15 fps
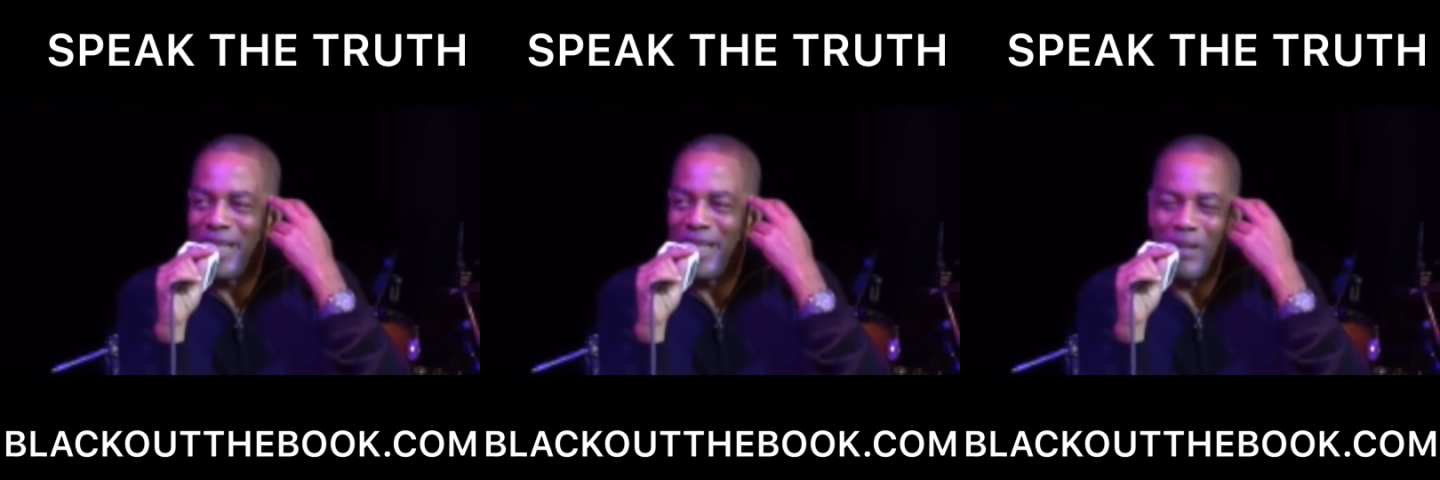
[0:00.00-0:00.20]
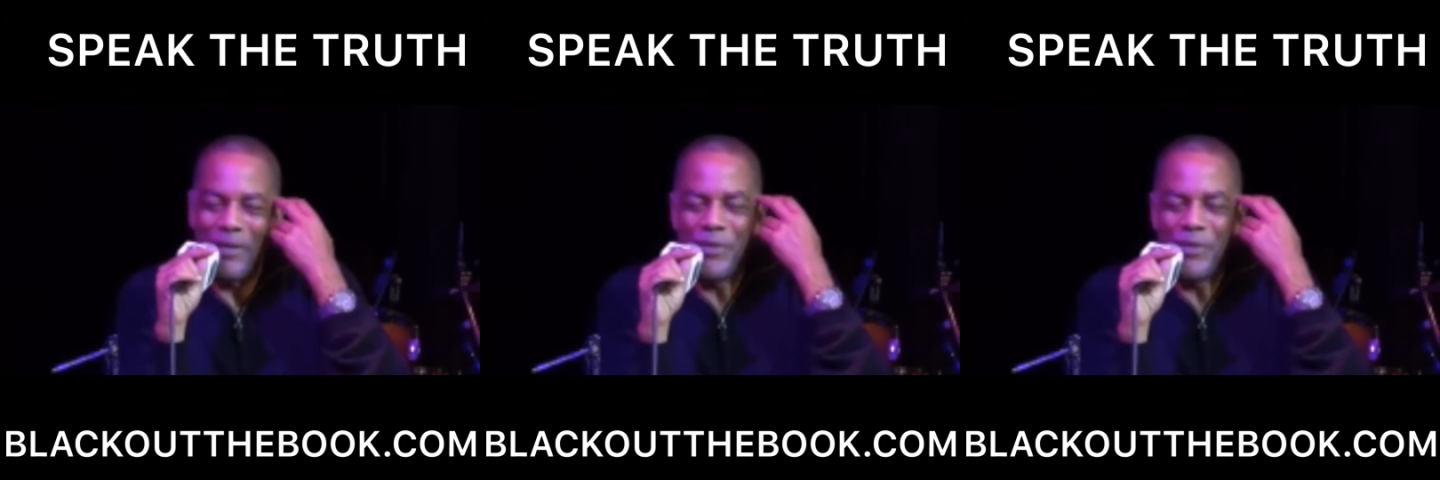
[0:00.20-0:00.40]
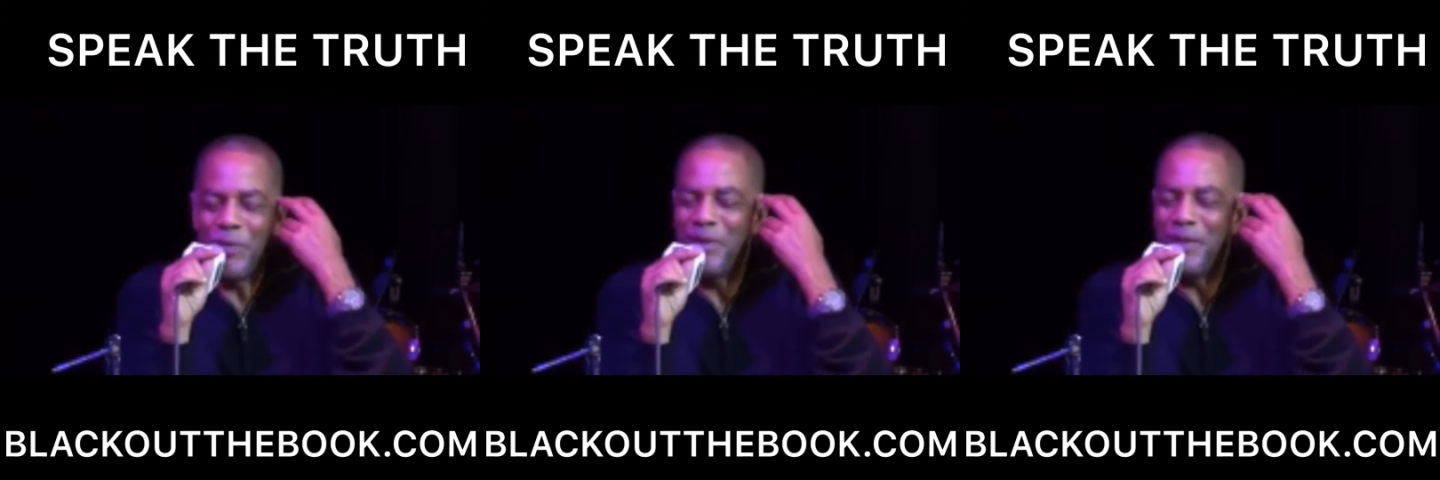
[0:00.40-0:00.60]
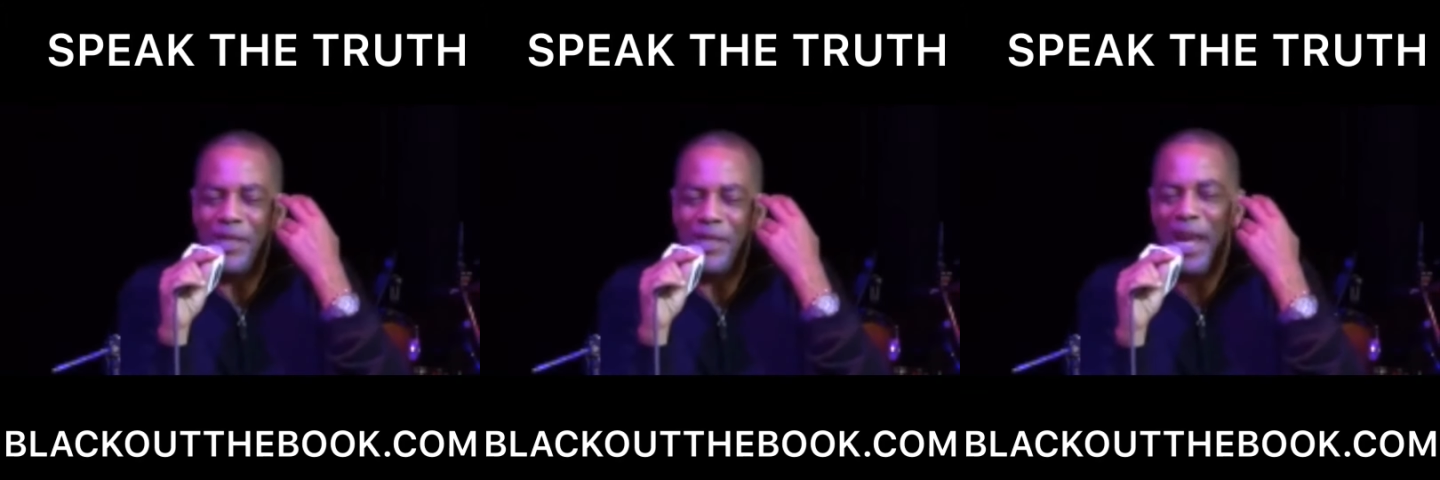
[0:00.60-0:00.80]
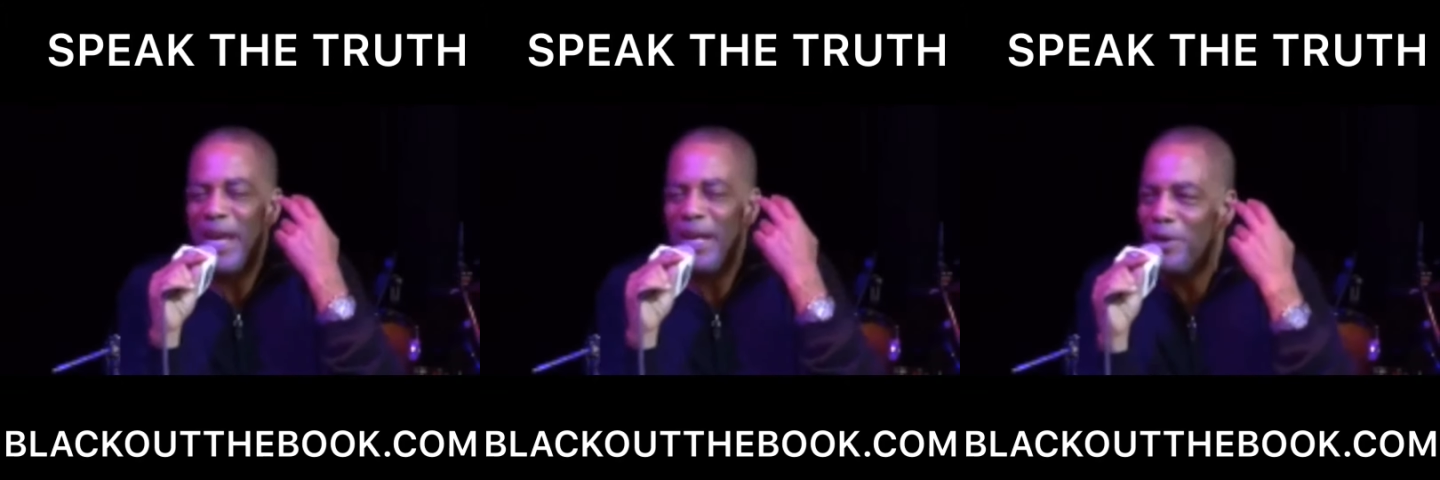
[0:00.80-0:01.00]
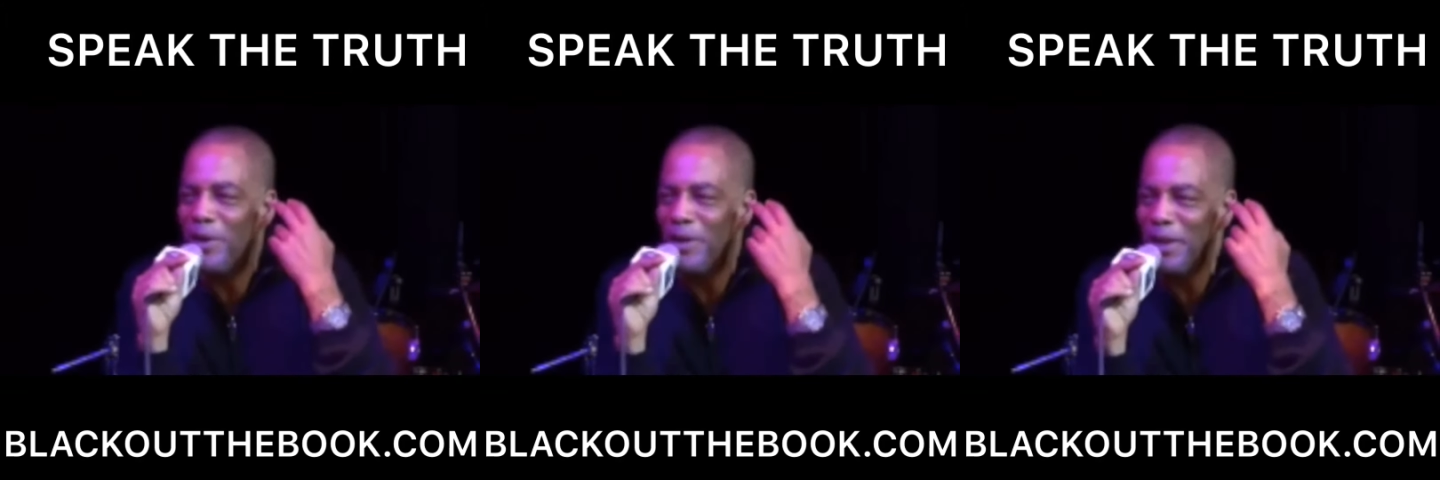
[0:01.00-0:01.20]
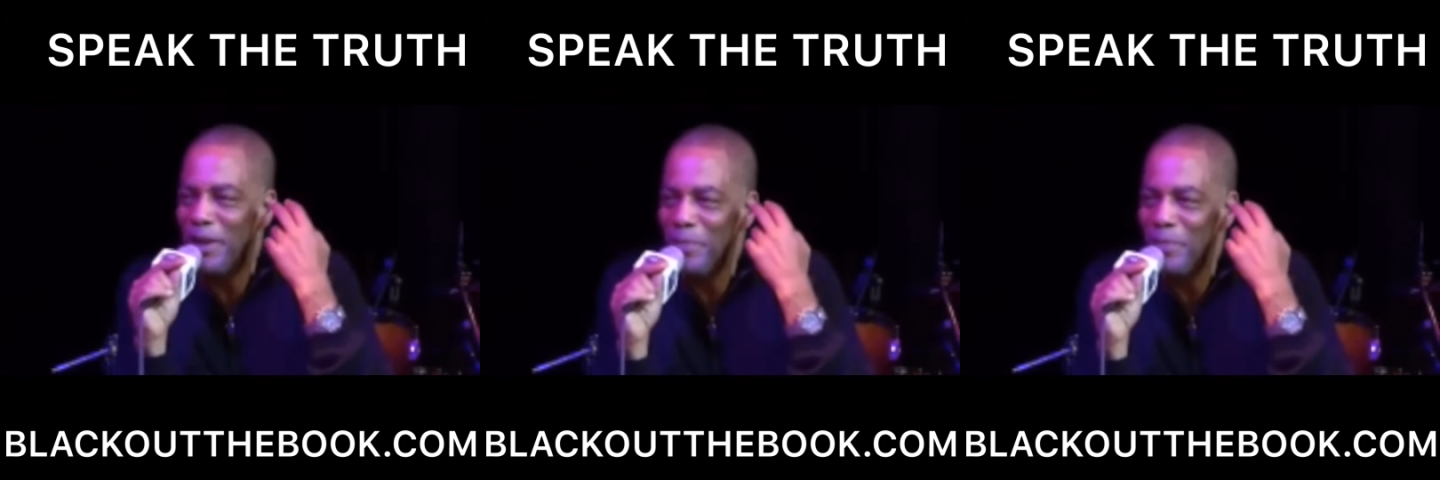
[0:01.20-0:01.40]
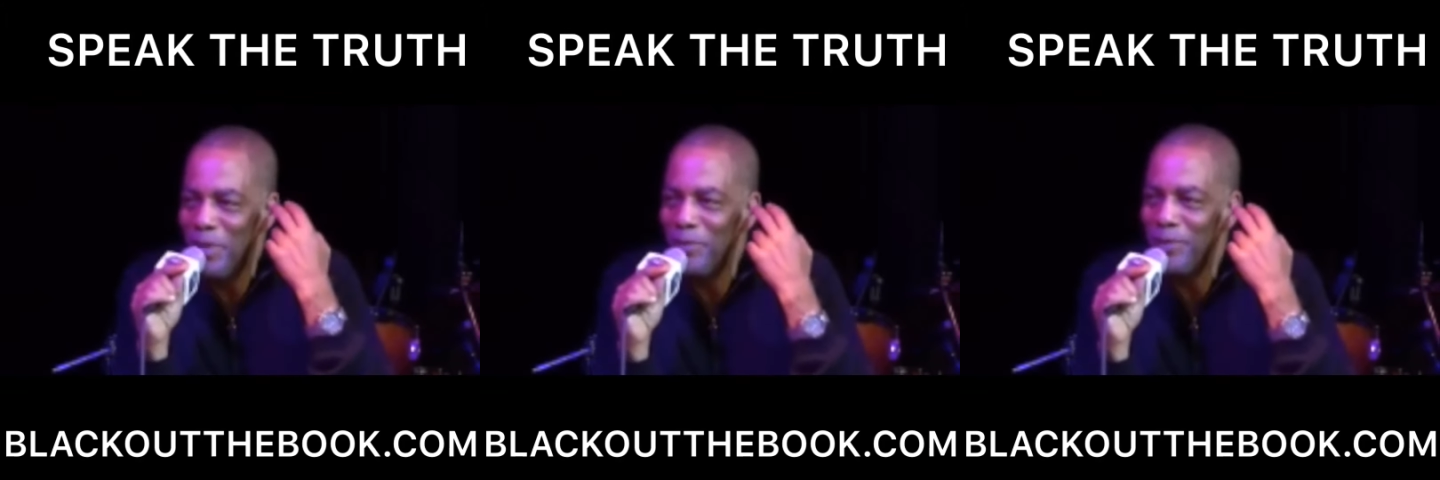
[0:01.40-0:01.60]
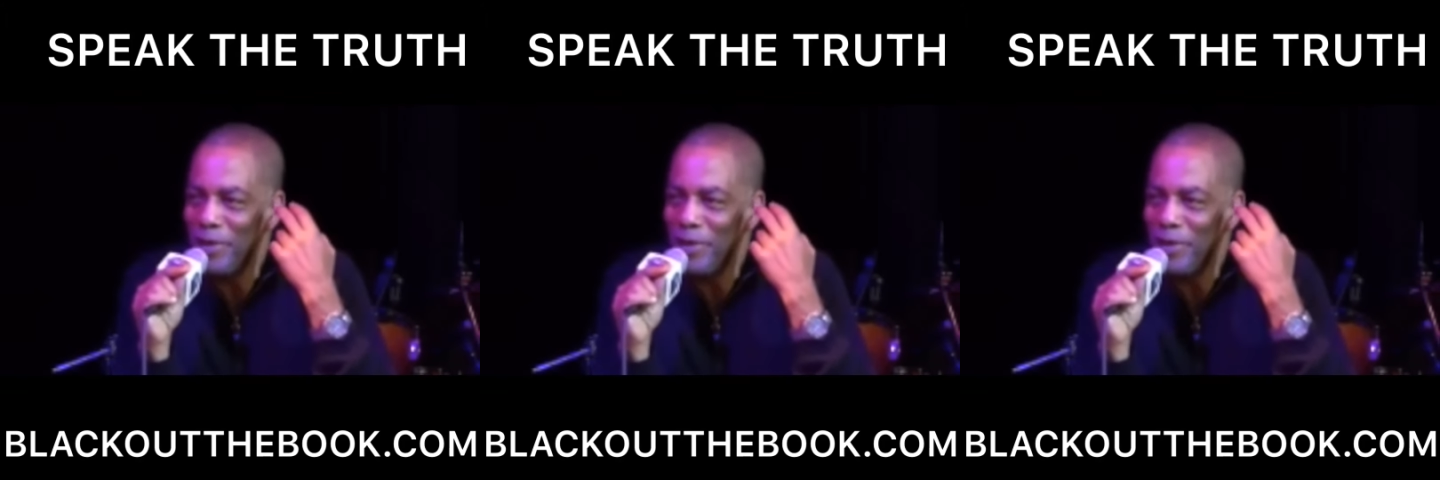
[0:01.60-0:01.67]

Like, if you just hate on their